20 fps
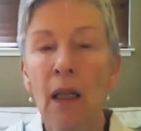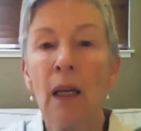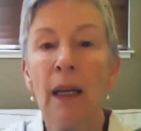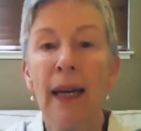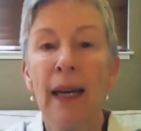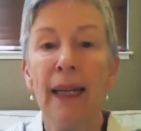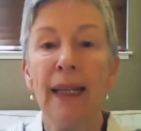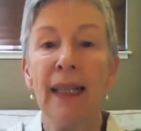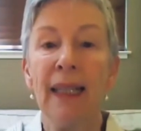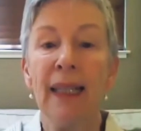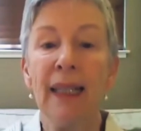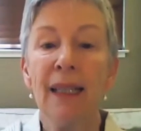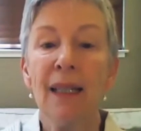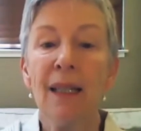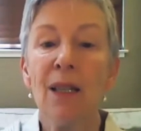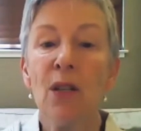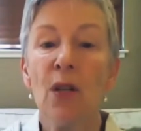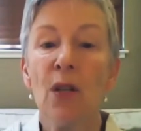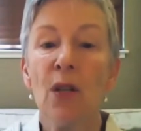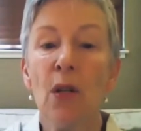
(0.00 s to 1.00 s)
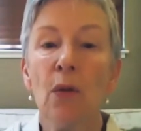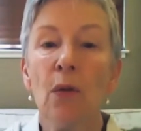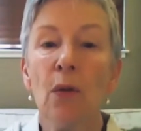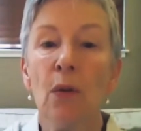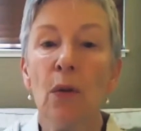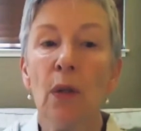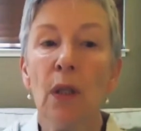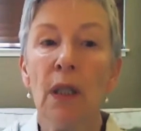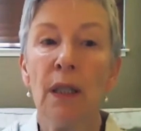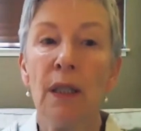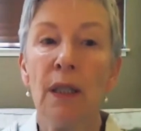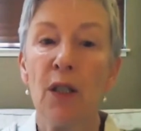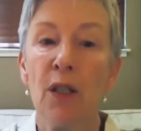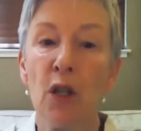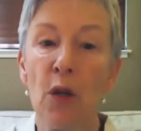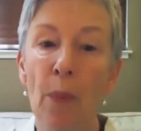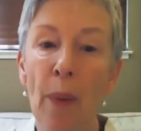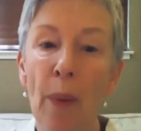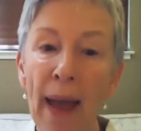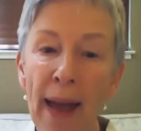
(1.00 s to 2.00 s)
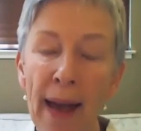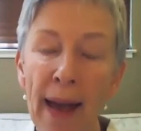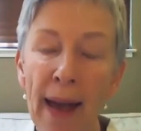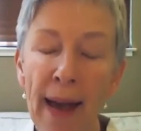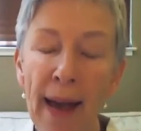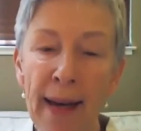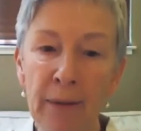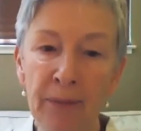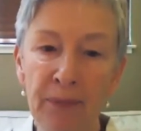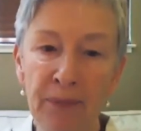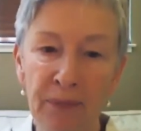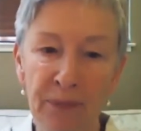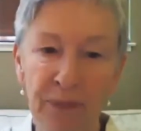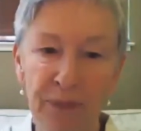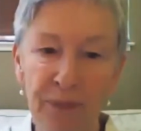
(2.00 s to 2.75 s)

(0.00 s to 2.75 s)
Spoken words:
And he gets to Japan,